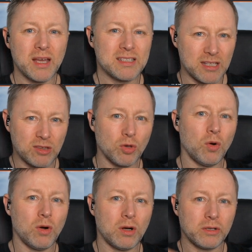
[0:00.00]
It's the
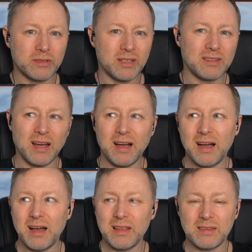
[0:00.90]
daughter, the
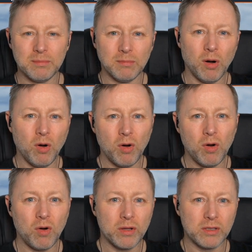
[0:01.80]
dad, the
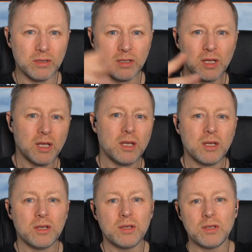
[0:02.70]
ma, and
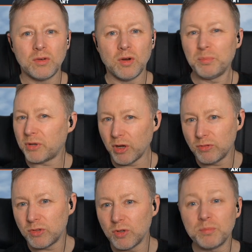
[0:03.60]
you know, I'm proud
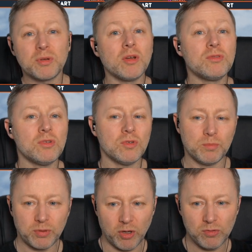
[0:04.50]
of you, I'm proud of you, I'm
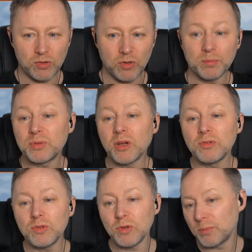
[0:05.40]
proud of you, I'm
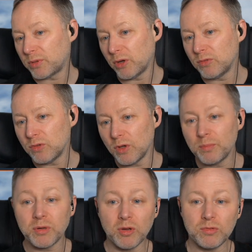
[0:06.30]
proud of you, I'm proud of you, I'm
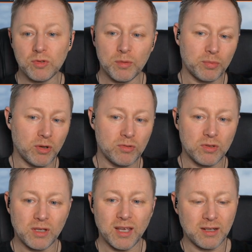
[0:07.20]
proud of you, I'm proud of
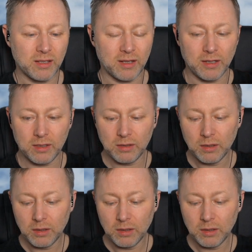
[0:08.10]
you, kind of like that.